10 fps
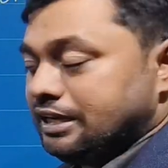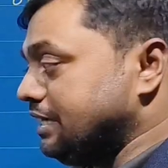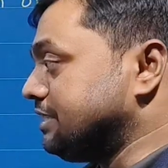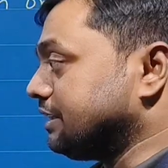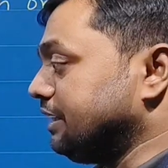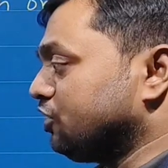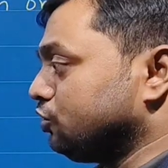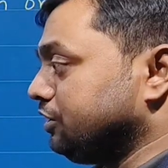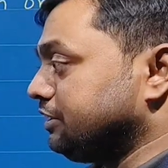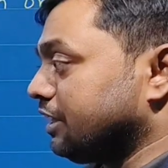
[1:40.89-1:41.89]
Is it clear?
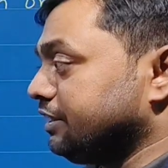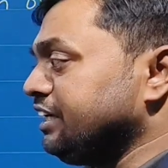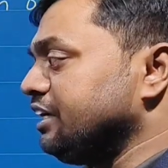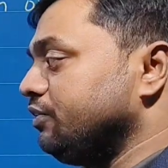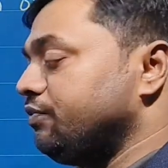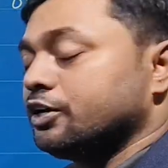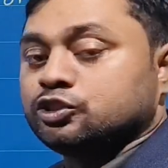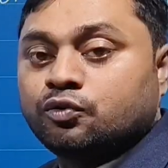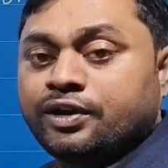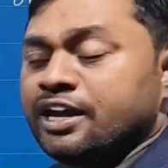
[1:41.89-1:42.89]
So these are the
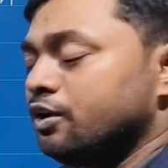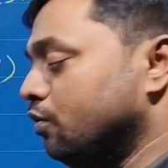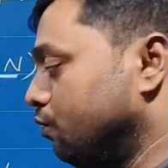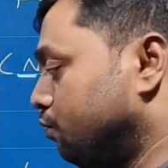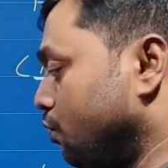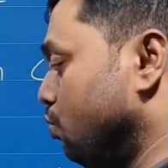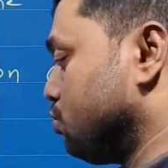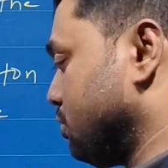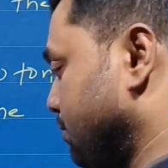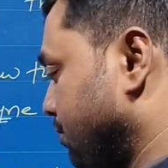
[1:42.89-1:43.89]
effects of a
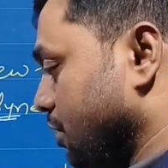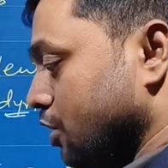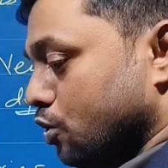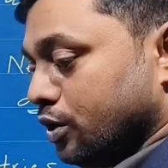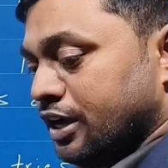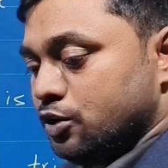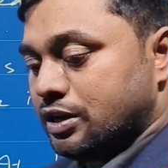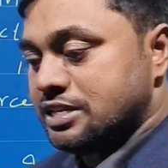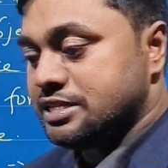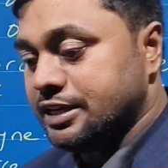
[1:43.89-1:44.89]
force. Okay, you
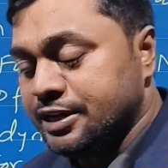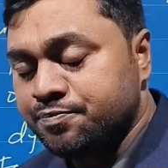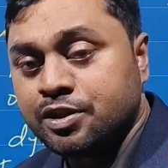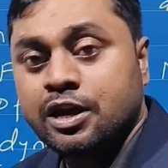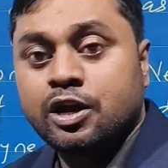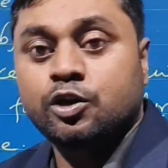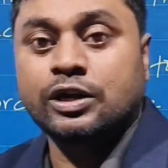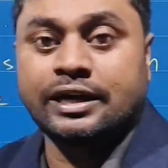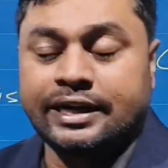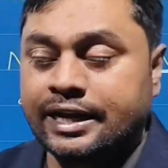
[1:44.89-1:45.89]
can see, you
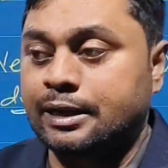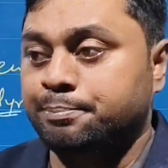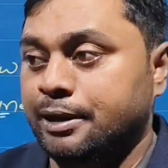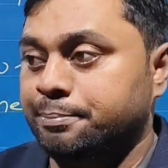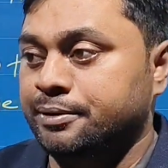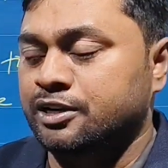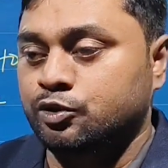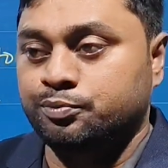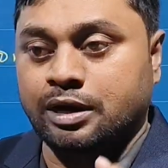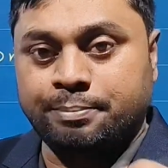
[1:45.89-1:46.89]
can take a
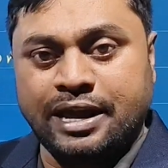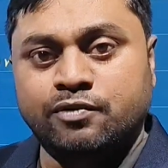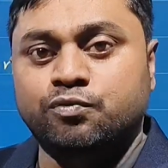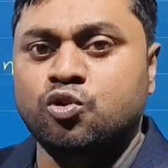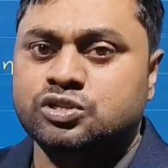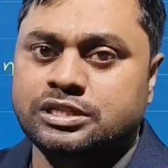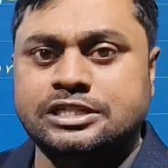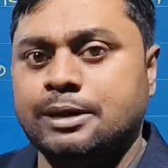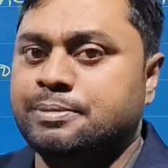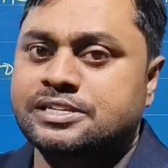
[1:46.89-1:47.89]
paper, if apply a force, the
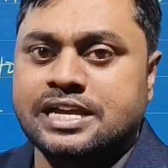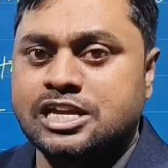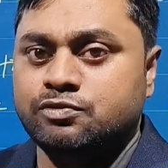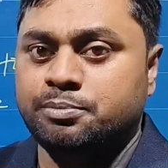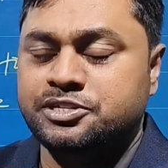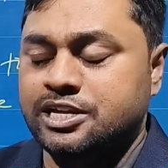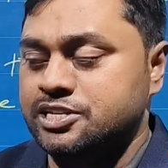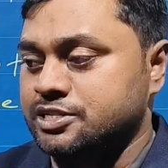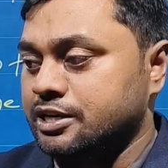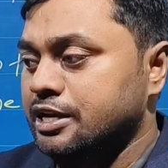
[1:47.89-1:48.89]
shape and size will be
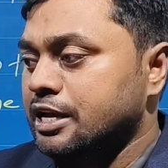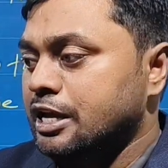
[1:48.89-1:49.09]
changed.